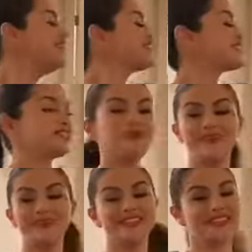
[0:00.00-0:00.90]
I
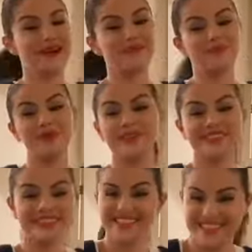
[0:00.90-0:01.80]
want to say I'm so
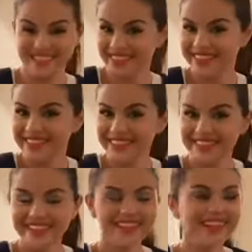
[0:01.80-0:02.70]
excited.
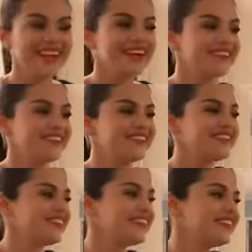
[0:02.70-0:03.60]
And
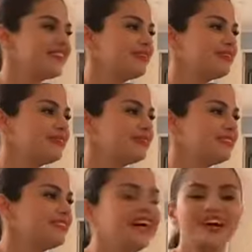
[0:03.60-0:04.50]

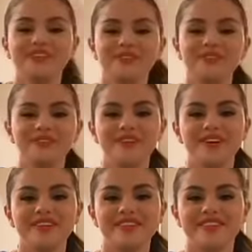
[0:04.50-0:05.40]
yeah, you can
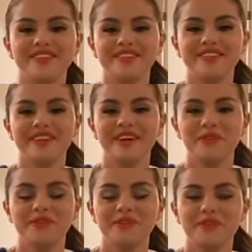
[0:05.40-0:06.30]
watch the
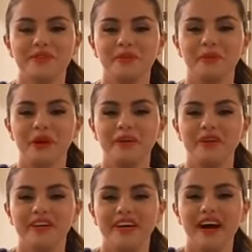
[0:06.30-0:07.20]
episode tomorrow.
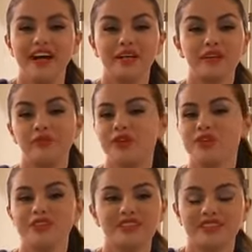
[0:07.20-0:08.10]
I never watch
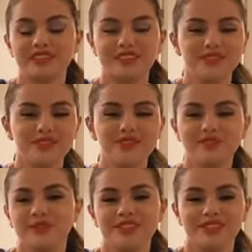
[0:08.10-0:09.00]
any interviews of
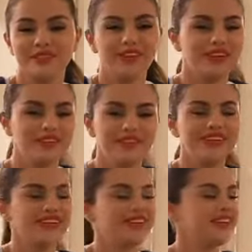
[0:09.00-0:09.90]
myself ever.
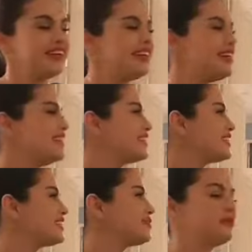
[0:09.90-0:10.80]
I hate
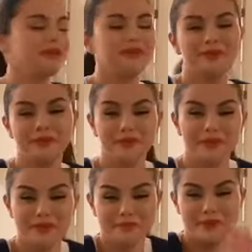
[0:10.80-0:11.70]
it, but I'm going to watch
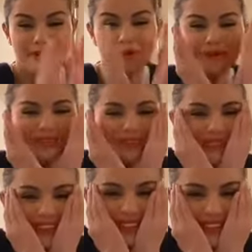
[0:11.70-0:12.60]
my own Ooh.
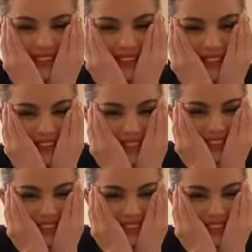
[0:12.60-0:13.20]
Because it's